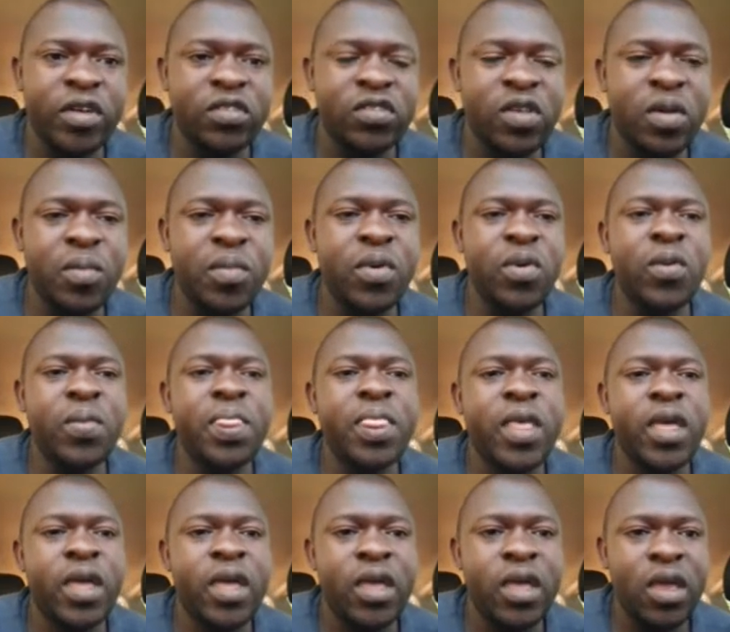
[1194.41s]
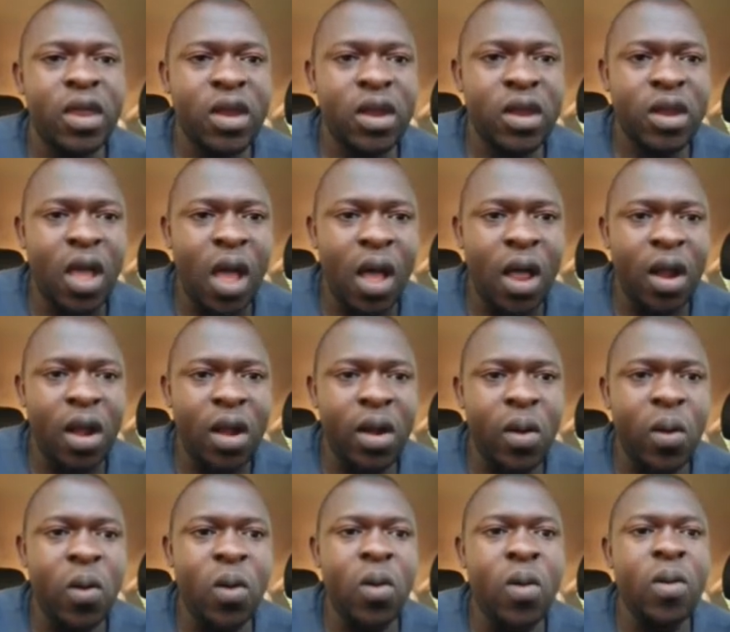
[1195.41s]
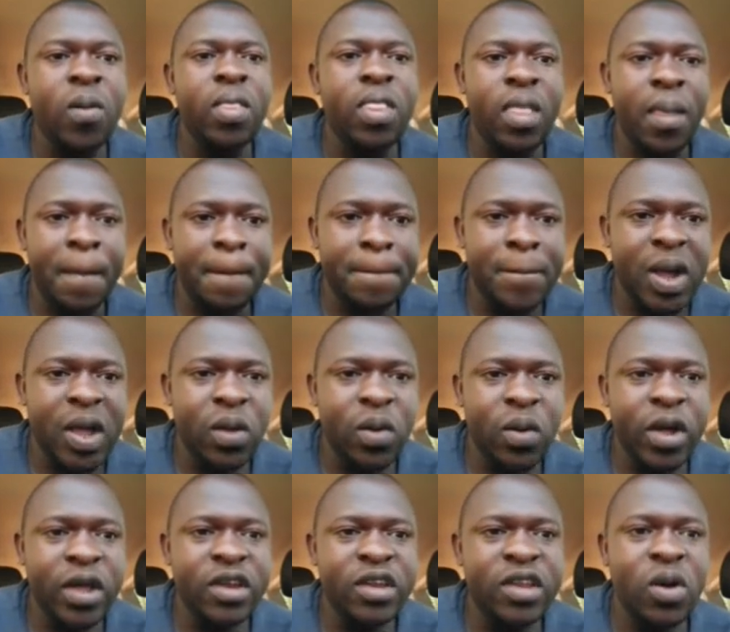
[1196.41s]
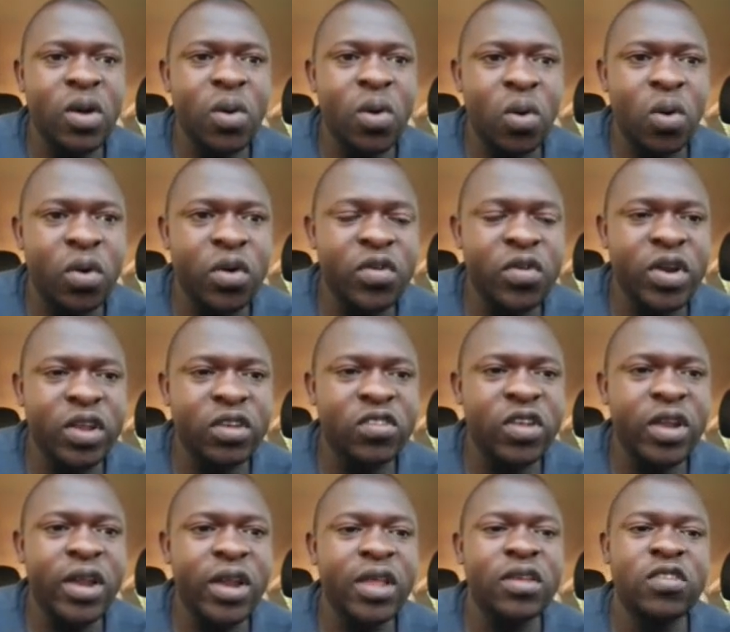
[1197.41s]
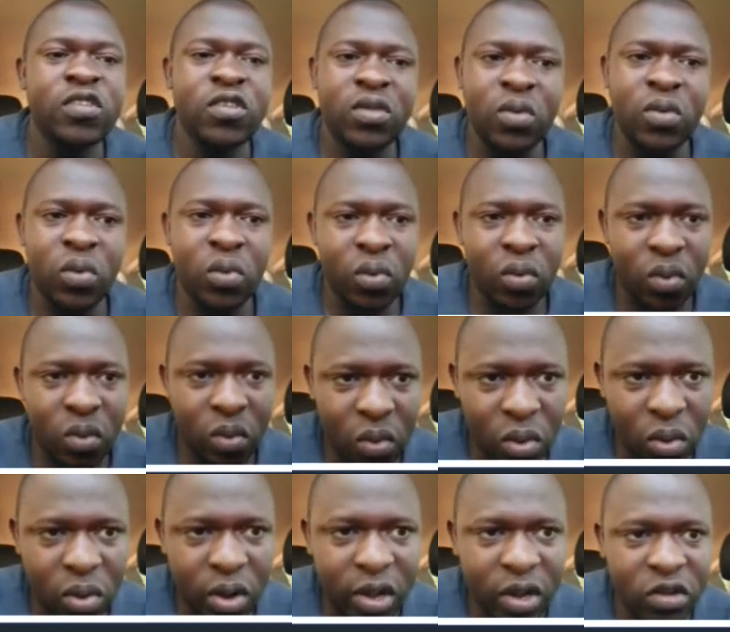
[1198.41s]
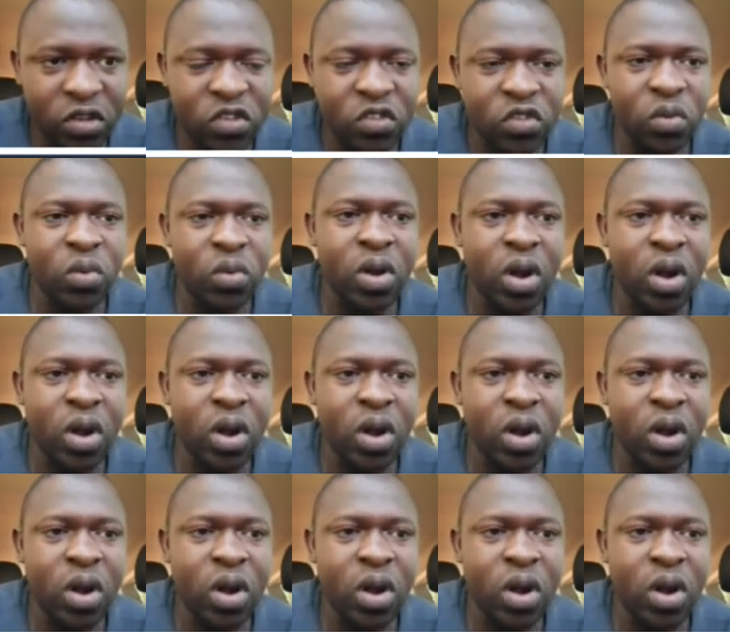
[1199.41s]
For example, in a low myocardial contractility will lead